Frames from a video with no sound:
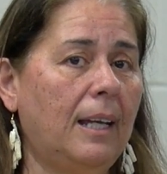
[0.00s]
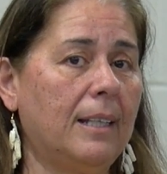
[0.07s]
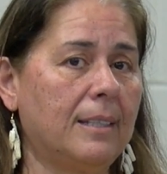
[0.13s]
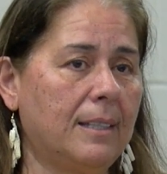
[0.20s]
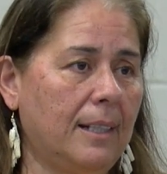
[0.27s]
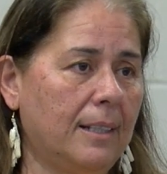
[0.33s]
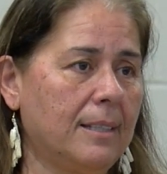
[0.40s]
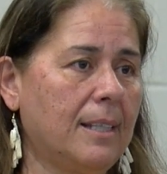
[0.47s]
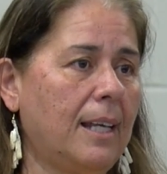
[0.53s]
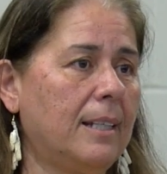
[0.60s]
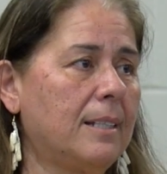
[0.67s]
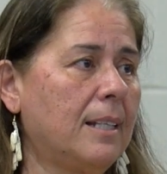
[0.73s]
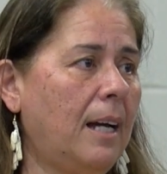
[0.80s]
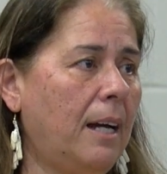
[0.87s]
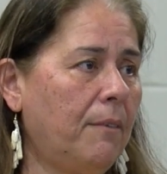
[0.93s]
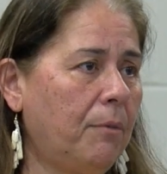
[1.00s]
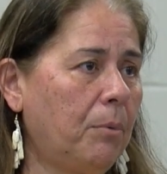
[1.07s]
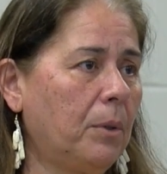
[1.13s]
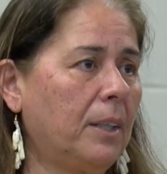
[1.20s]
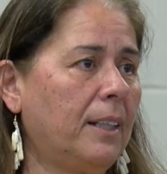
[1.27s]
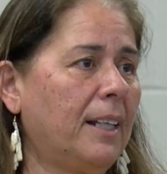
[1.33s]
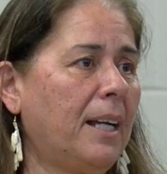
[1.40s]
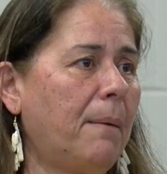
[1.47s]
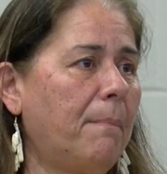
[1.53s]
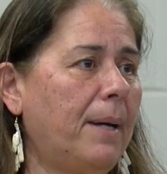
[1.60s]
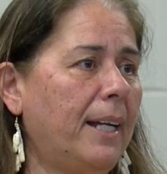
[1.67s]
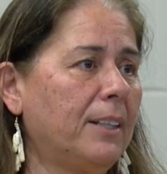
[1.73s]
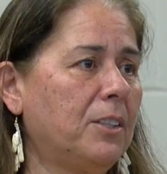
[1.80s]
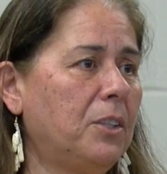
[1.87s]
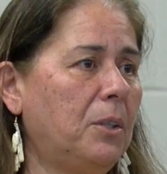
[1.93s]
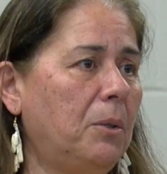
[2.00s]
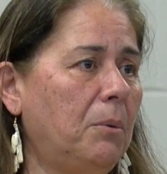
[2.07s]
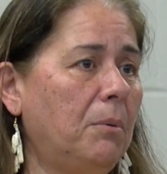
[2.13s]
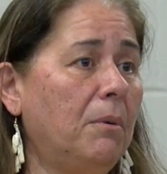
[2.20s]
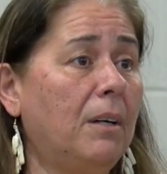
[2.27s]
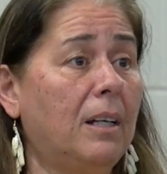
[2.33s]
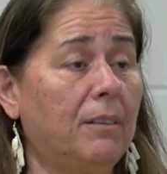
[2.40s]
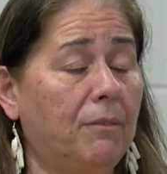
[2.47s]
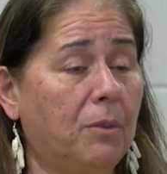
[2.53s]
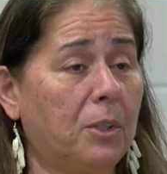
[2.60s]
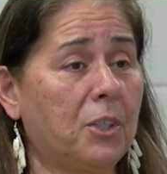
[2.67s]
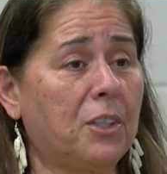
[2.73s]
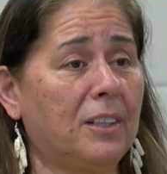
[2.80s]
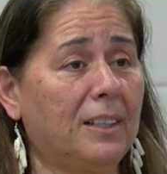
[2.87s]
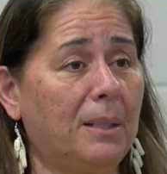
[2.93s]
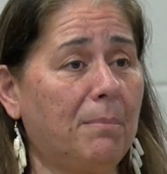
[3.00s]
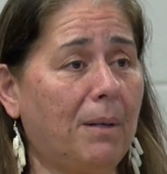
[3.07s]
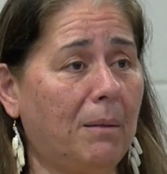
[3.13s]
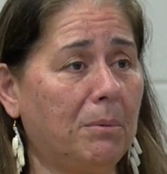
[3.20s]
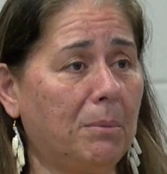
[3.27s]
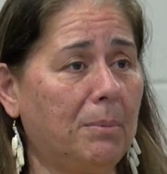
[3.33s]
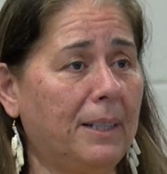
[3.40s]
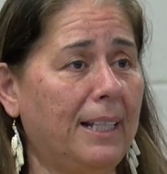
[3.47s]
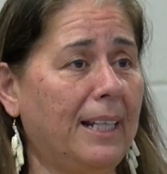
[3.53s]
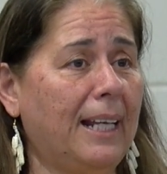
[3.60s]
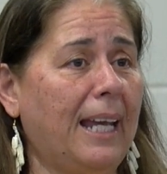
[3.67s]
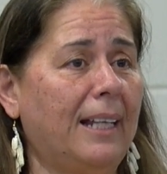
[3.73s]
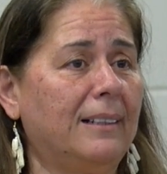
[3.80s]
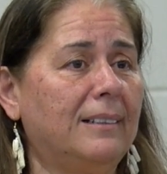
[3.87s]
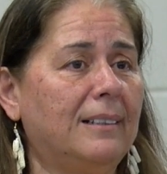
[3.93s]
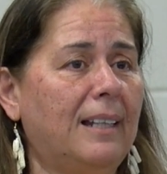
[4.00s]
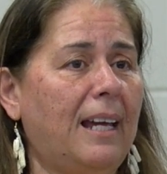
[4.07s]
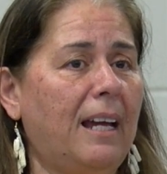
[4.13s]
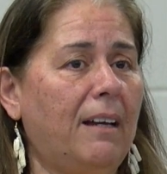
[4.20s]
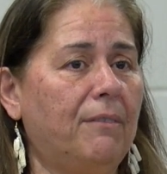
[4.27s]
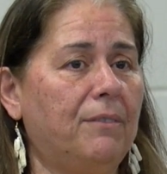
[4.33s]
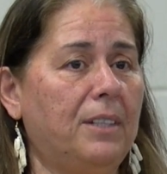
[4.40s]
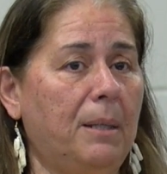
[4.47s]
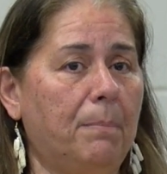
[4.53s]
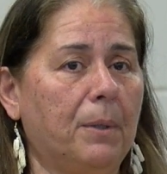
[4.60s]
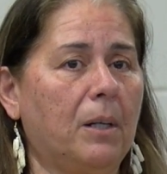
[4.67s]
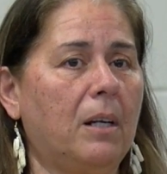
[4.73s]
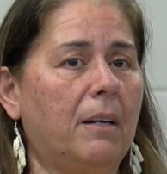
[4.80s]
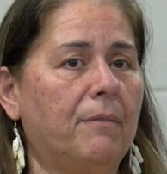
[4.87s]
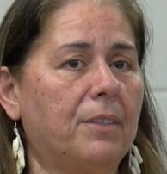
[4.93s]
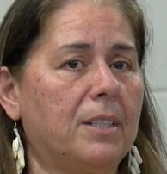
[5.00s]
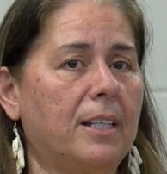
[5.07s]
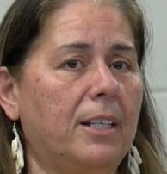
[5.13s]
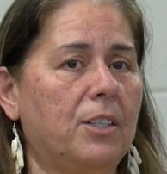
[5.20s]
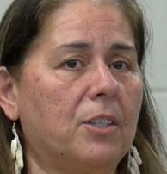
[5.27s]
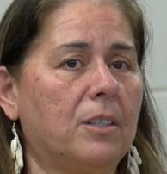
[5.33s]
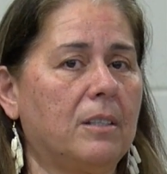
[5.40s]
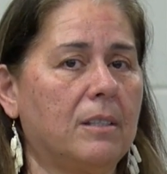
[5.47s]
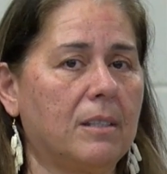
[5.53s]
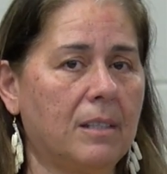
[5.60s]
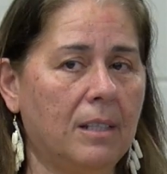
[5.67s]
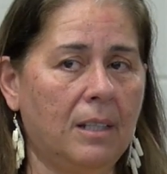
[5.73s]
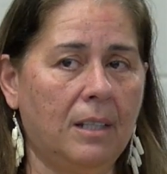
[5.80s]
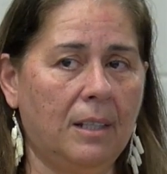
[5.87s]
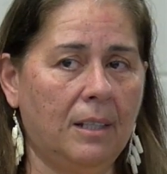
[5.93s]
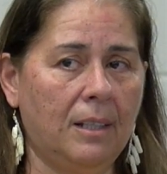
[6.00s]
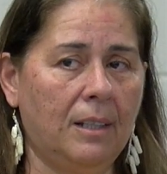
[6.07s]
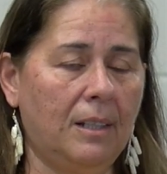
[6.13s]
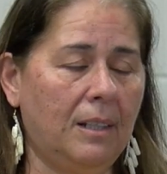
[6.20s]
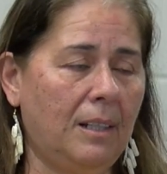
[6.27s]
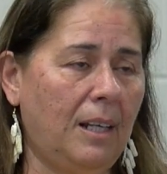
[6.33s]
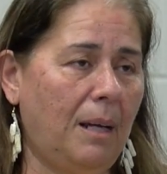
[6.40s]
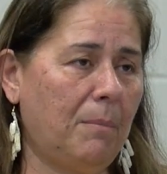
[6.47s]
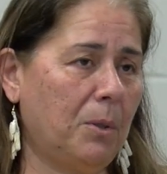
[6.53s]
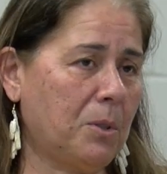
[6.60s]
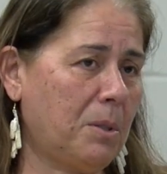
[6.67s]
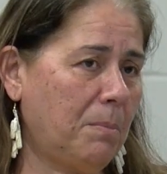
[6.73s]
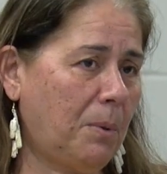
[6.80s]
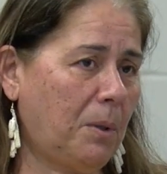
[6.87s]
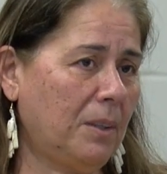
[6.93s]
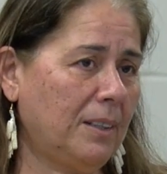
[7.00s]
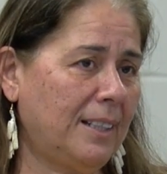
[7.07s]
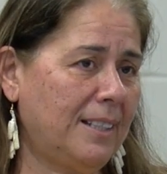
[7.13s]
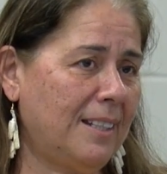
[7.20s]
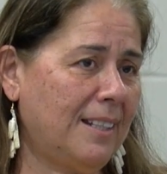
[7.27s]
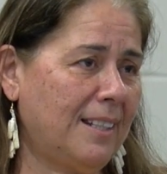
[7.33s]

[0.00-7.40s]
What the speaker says: As things get tough, we're going to come back to you, unfortunately, probably again, to have deeper conversations. And most importantly,